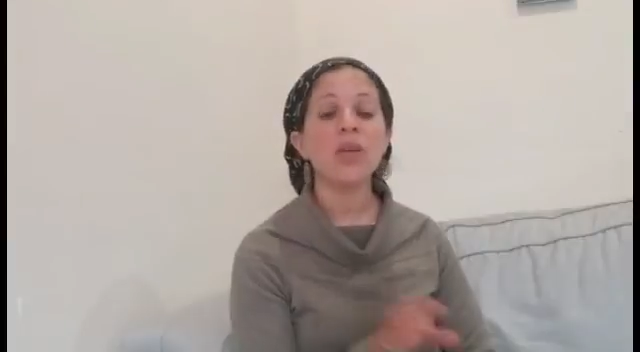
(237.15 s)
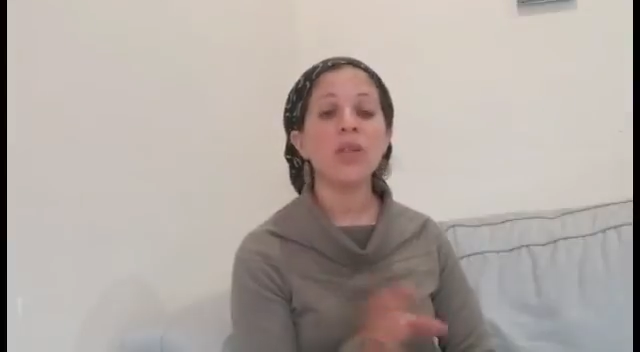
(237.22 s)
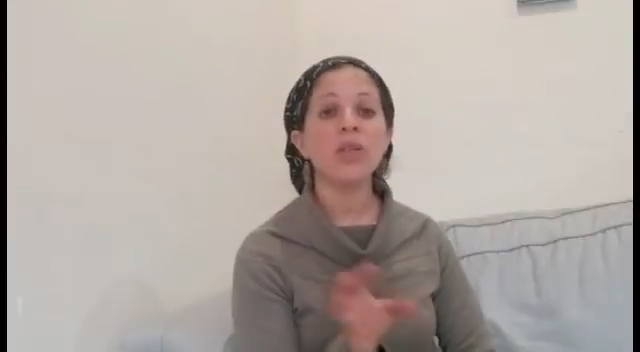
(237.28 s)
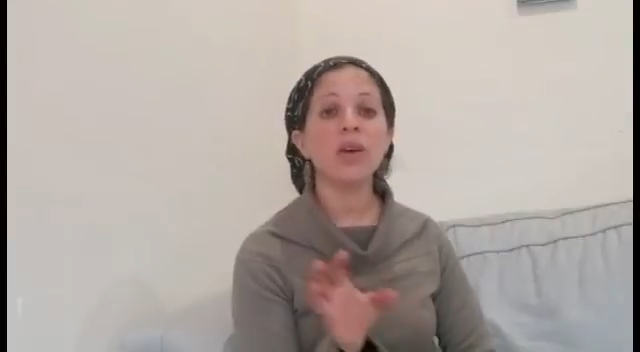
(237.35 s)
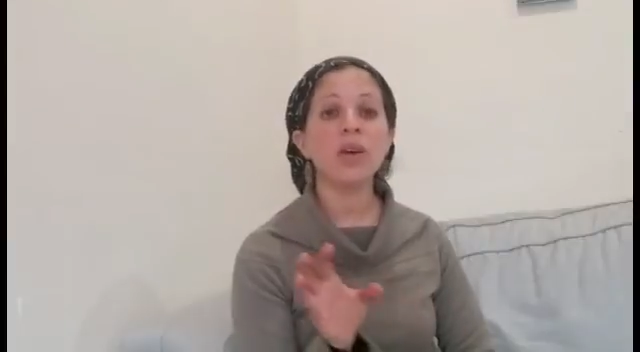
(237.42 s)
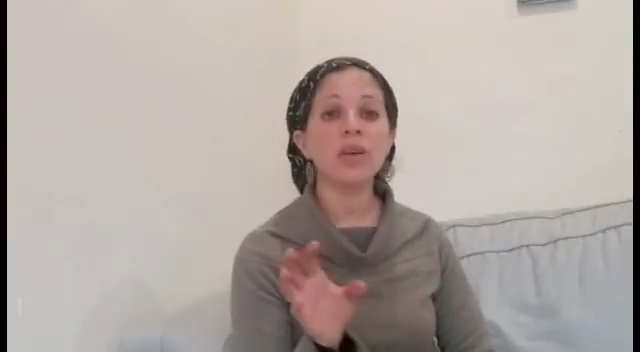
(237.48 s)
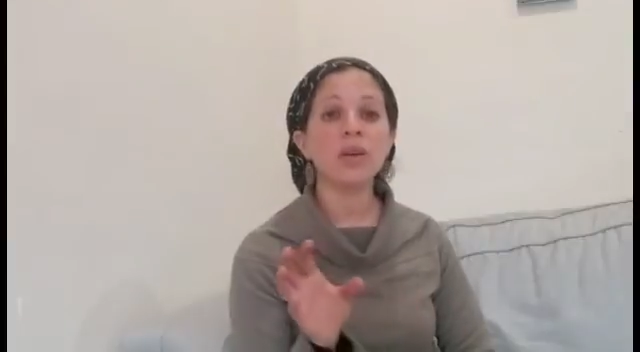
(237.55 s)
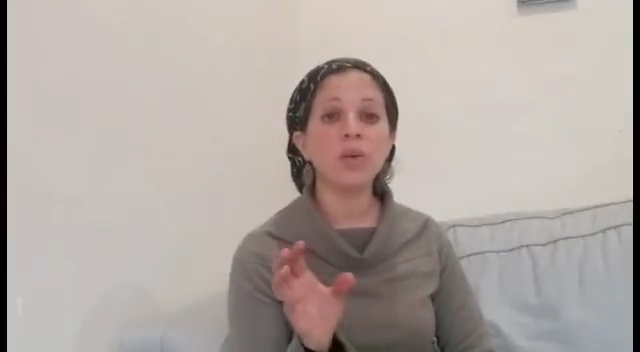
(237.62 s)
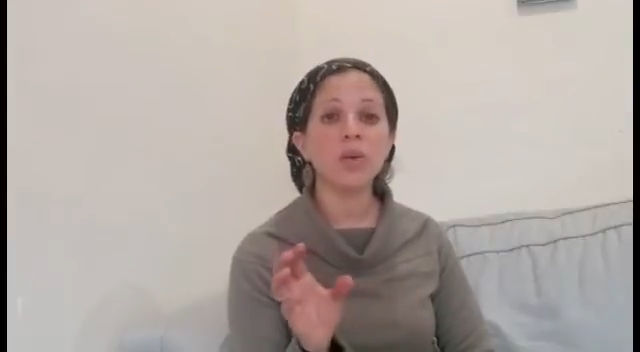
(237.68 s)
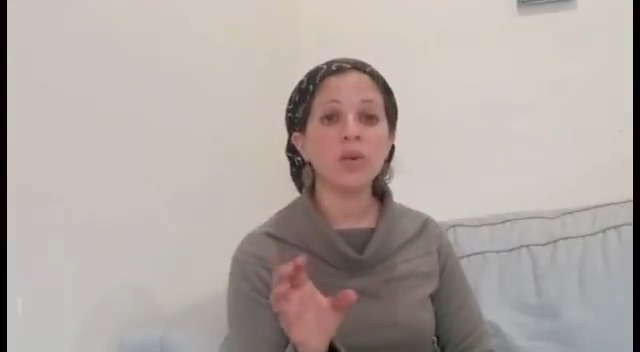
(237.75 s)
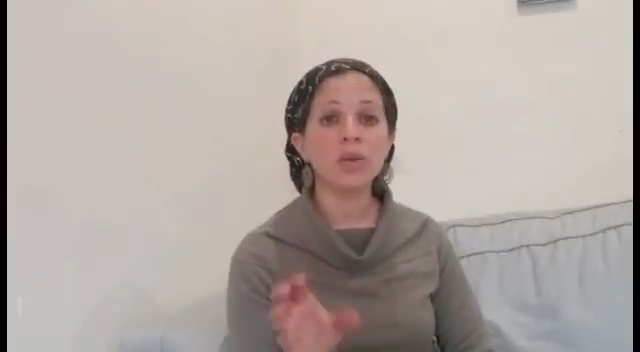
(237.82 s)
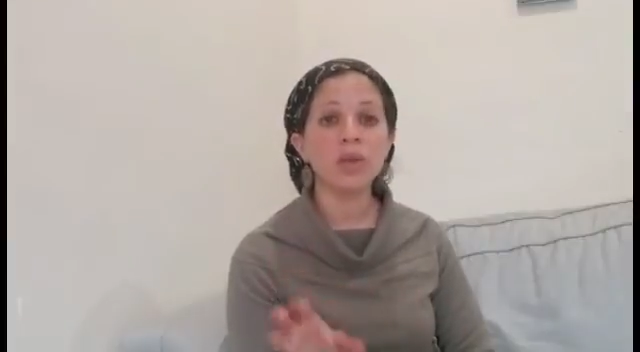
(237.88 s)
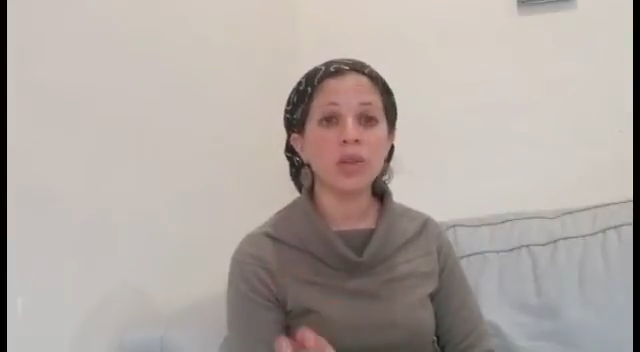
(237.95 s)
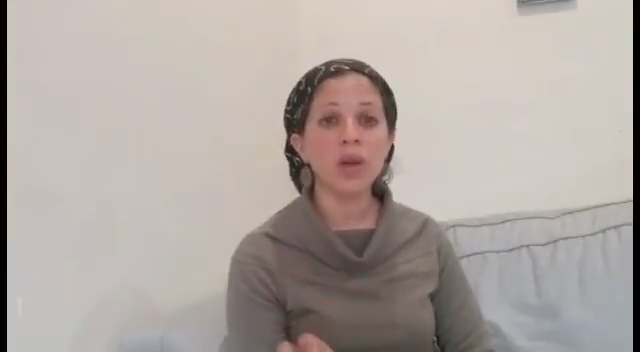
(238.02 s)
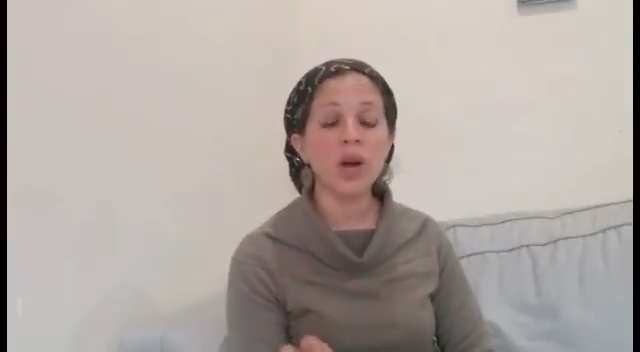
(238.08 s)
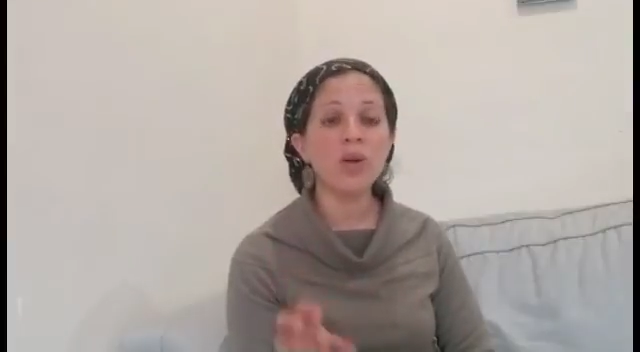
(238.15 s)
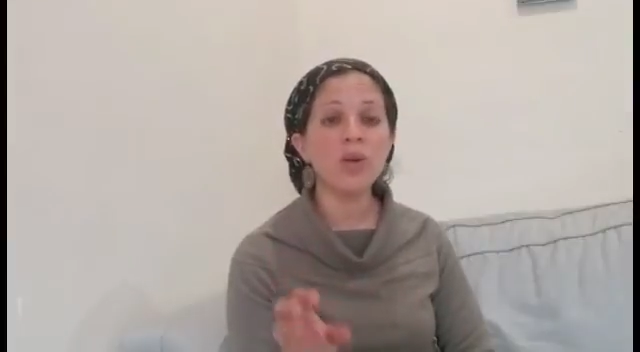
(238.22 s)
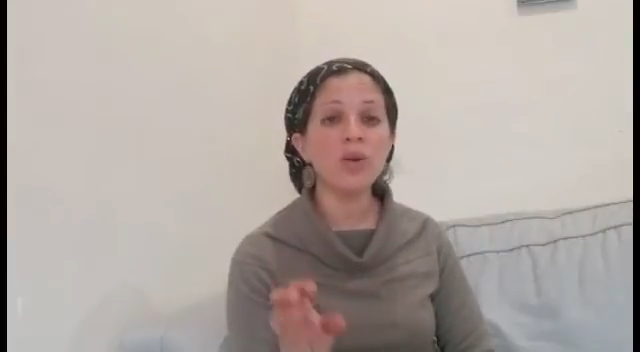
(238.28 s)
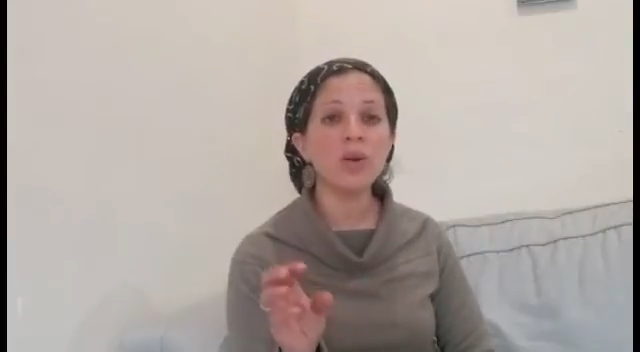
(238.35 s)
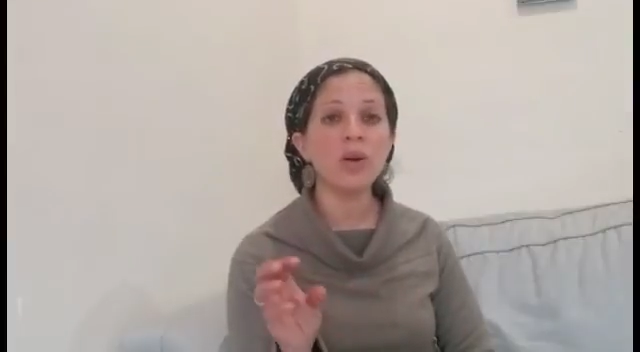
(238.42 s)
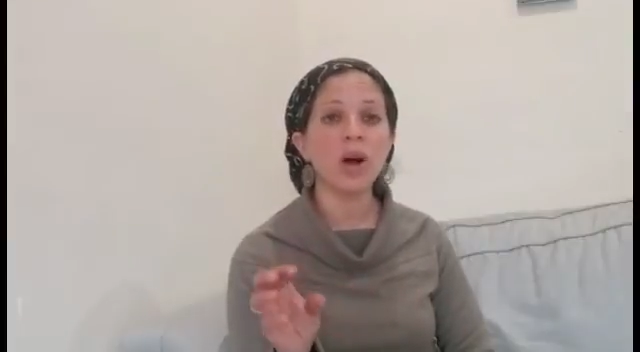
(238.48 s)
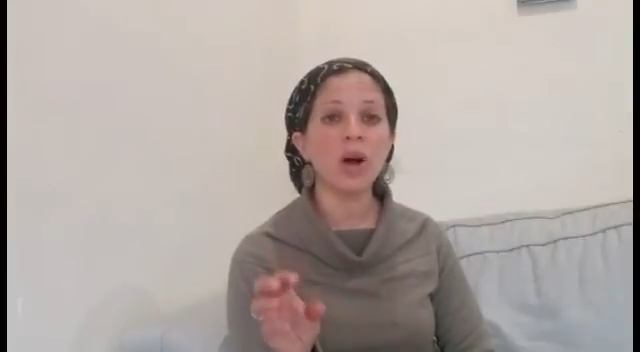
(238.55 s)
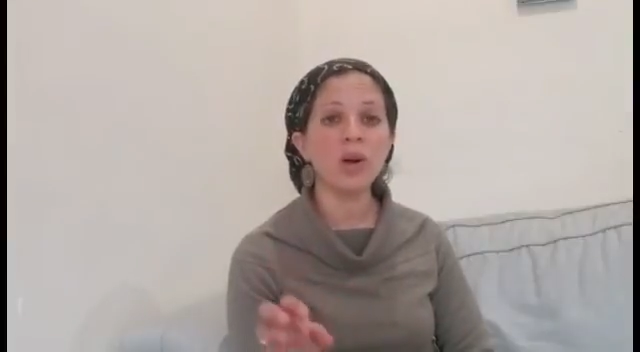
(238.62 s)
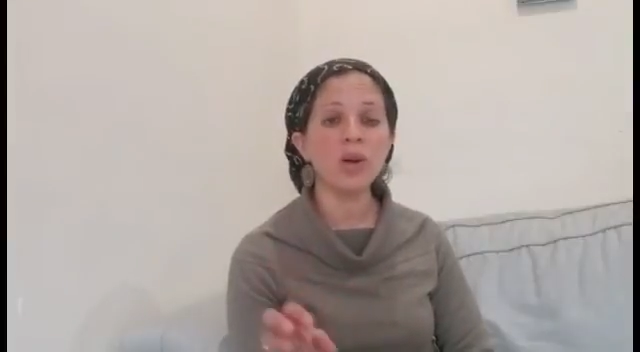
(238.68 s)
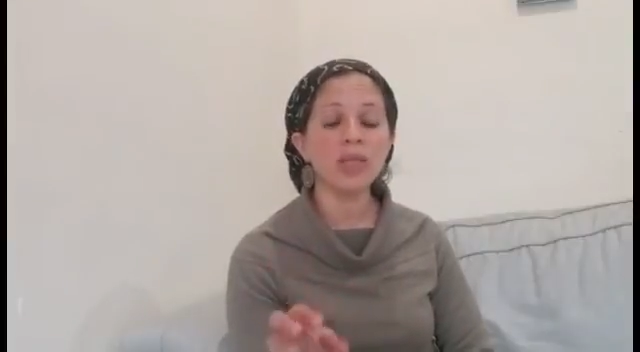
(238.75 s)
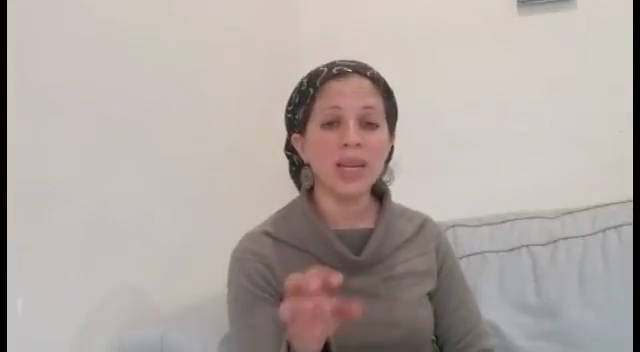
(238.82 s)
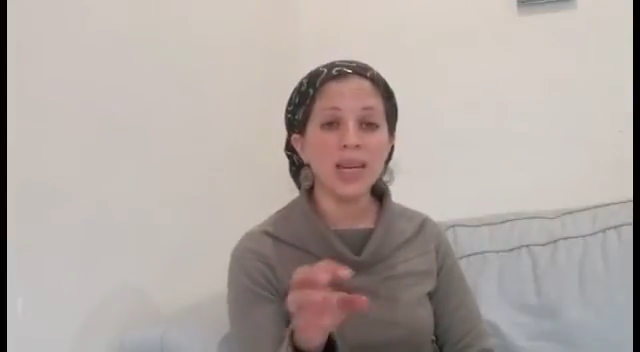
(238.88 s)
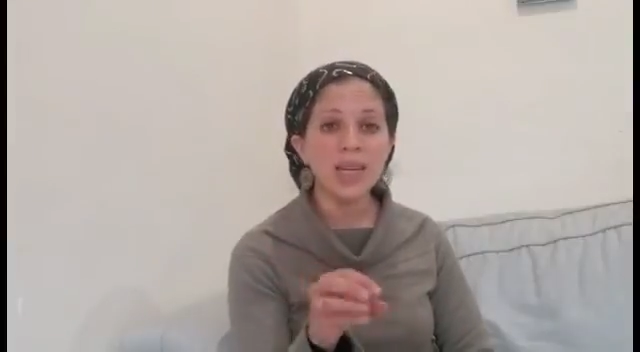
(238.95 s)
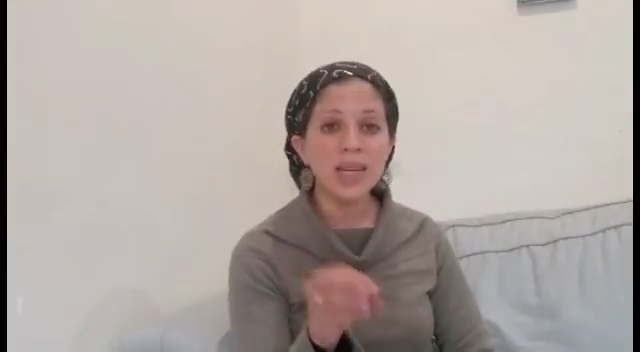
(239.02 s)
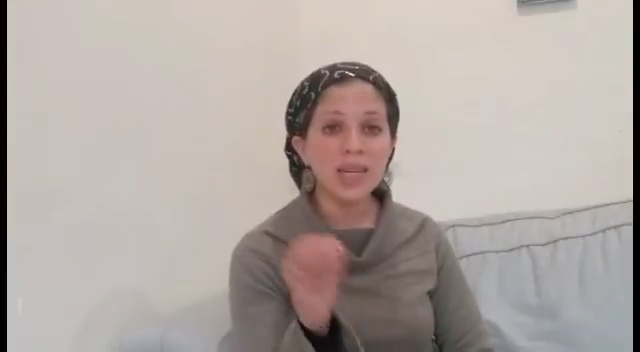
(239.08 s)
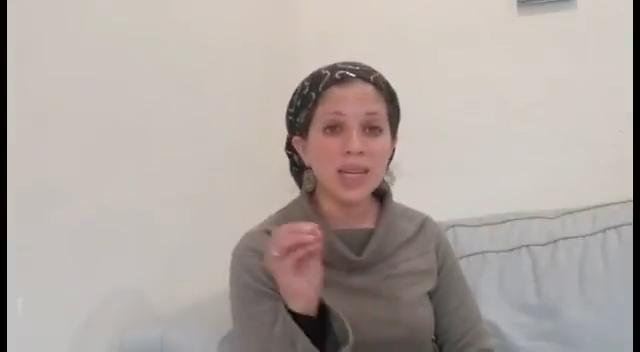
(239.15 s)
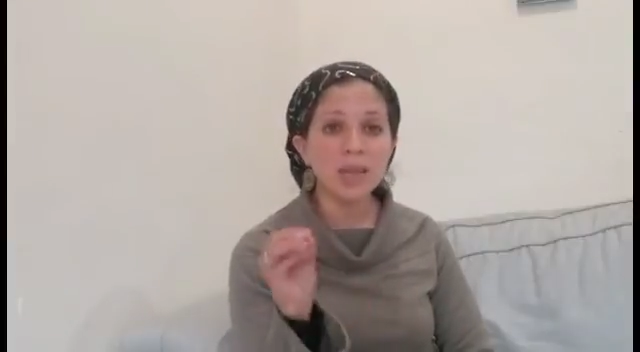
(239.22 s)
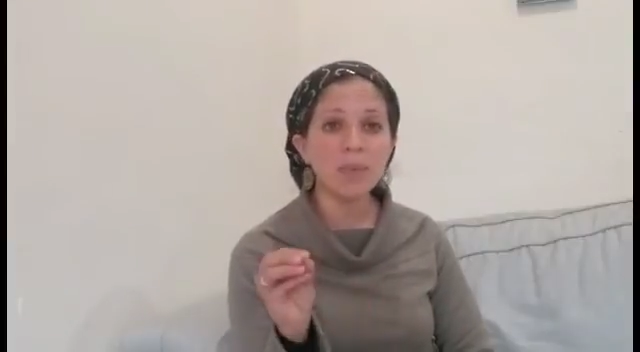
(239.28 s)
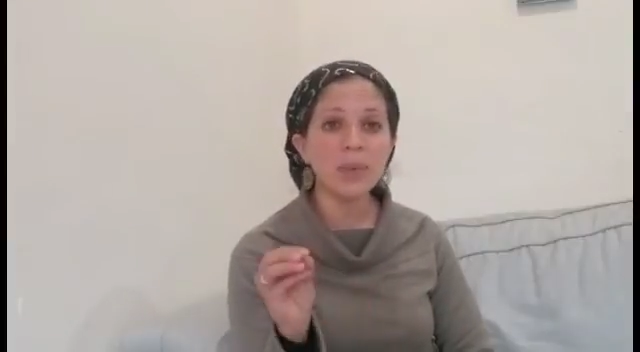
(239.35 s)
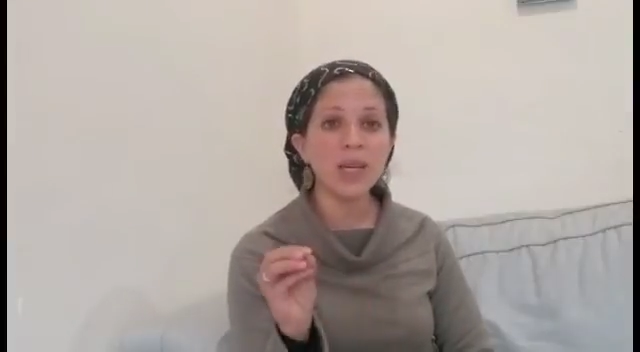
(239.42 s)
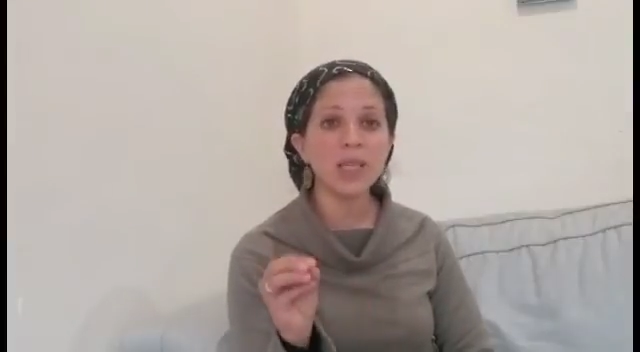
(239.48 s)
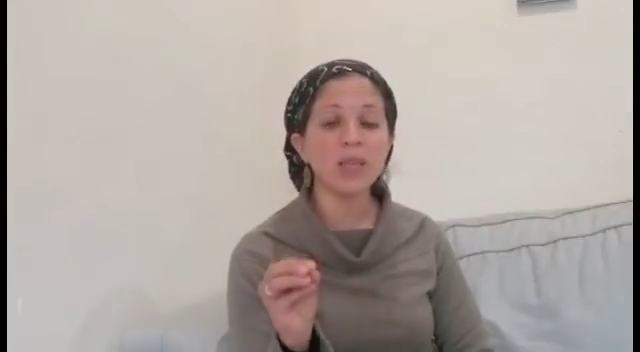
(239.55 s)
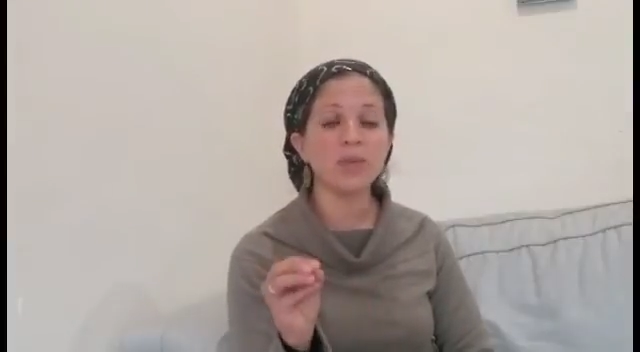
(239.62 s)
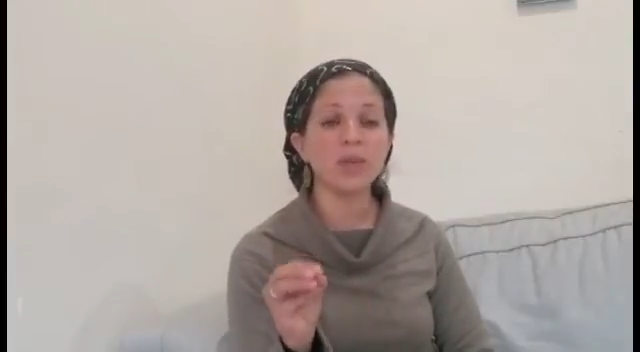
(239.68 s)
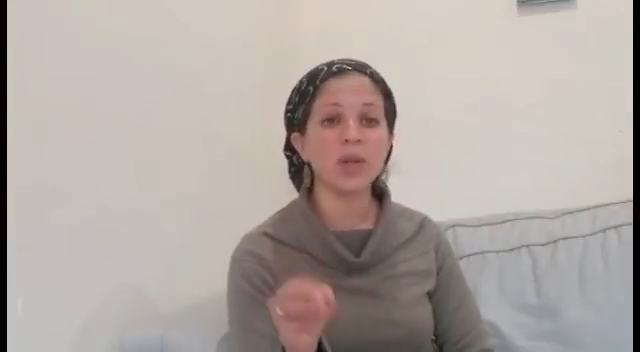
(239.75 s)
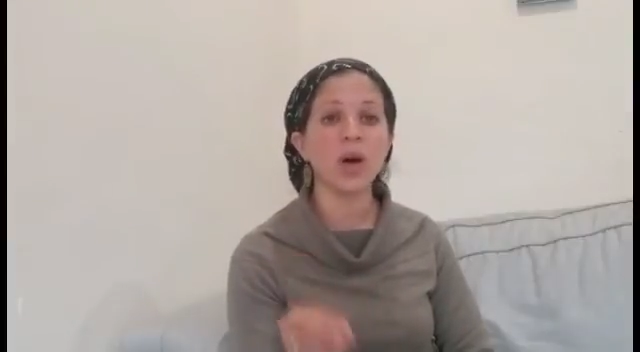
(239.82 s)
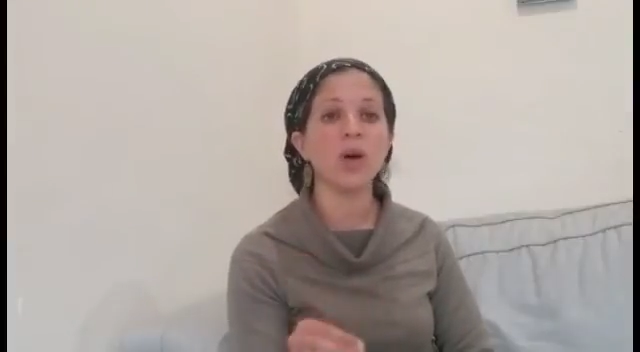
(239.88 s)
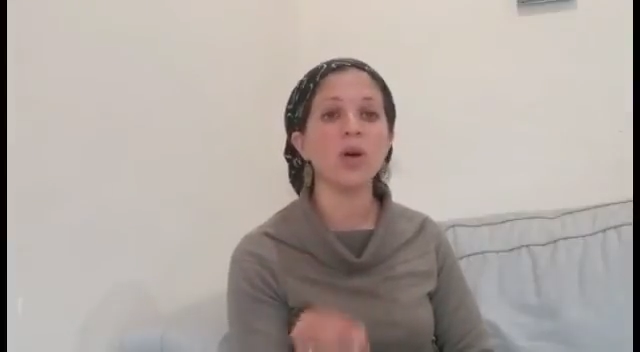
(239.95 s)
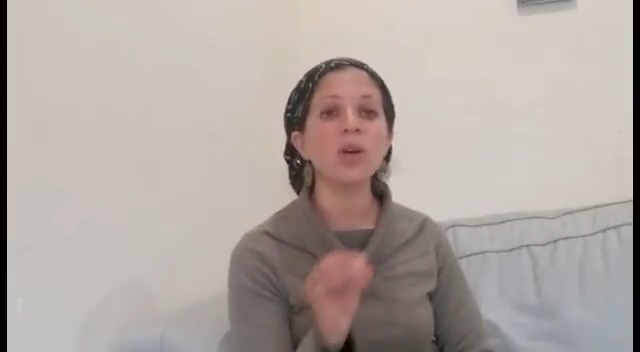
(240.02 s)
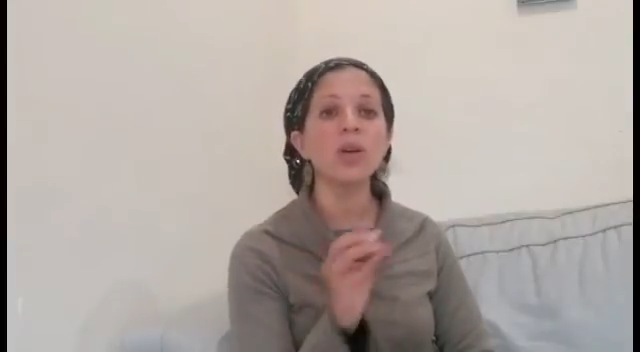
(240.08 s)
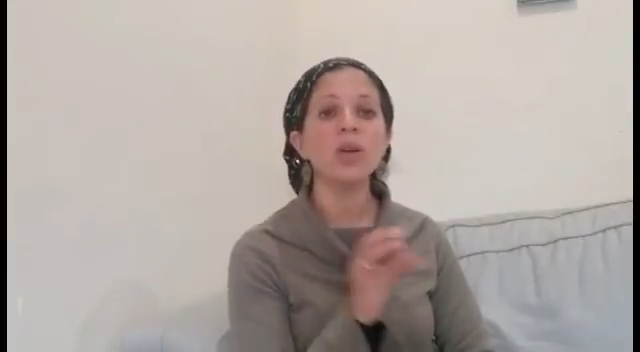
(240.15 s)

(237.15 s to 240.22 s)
The dough goes, a little piece of dough